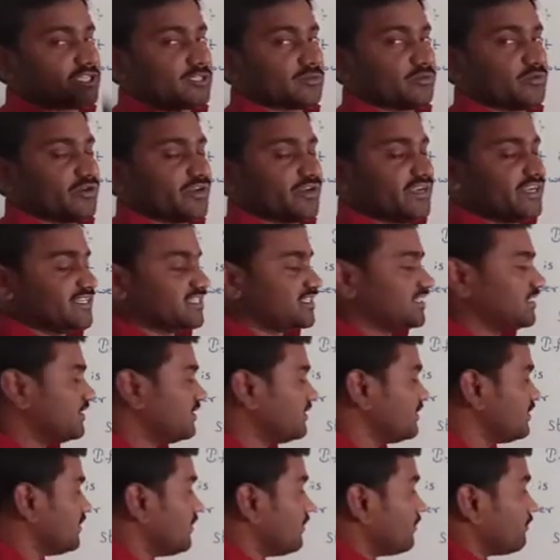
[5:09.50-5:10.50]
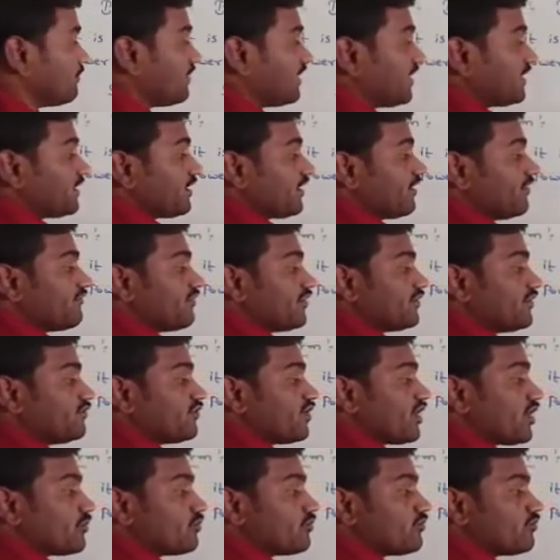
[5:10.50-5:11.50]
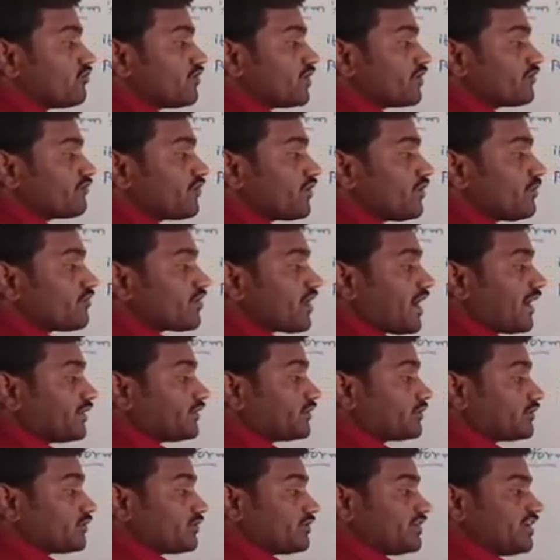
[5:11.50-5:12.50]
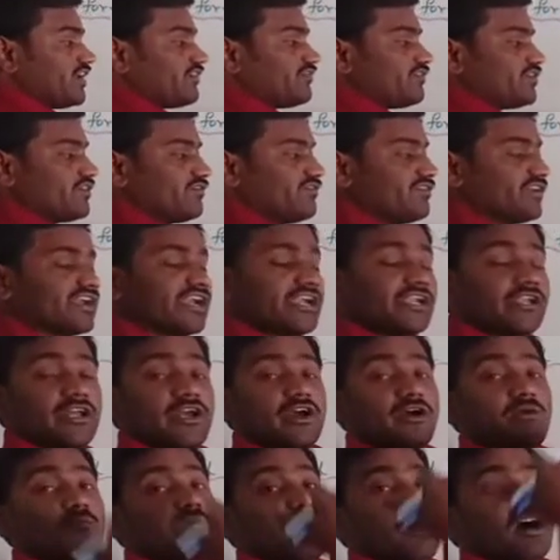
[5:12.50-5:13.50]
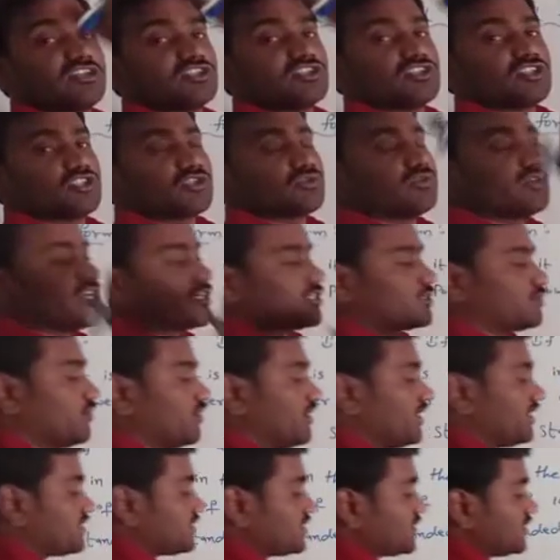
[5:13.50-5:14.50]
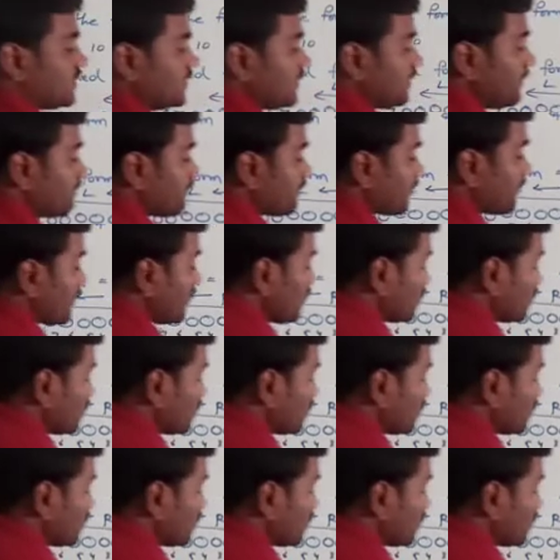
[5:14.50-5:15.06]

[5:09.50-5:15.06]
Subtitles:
exponents. But when we are moving from right to left, we get positive exponents. See,